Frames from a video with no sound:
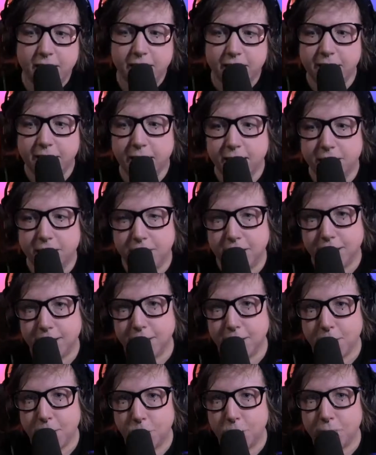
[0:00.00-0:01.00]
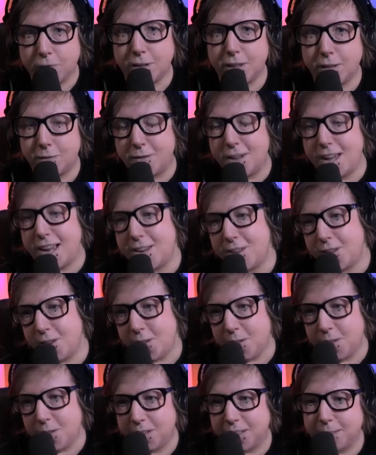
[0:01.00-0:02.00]
Yeah, there you go. We've got the
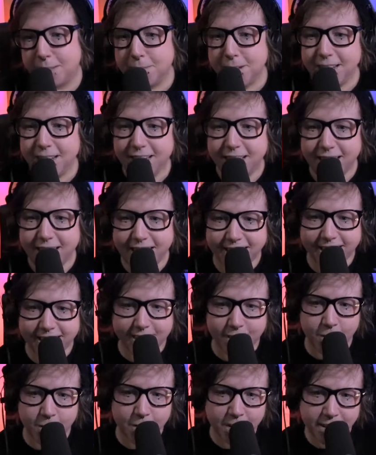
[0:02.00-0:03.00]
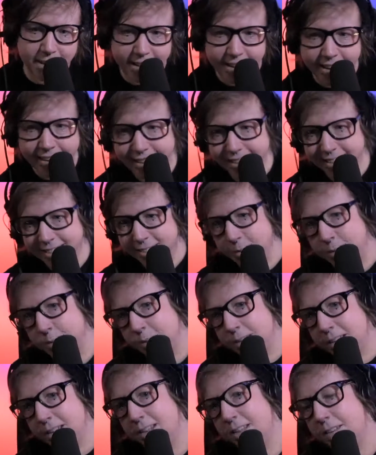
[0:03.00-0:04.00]
venue. Come on, let's do it. Let's
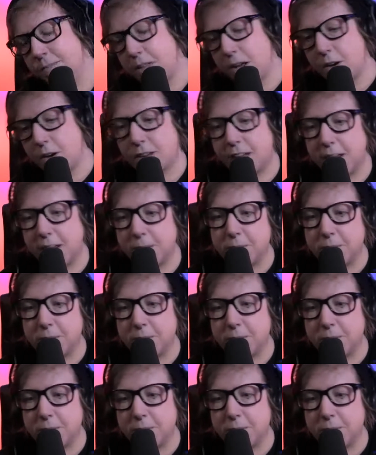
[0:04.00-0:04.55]
do it. Okay.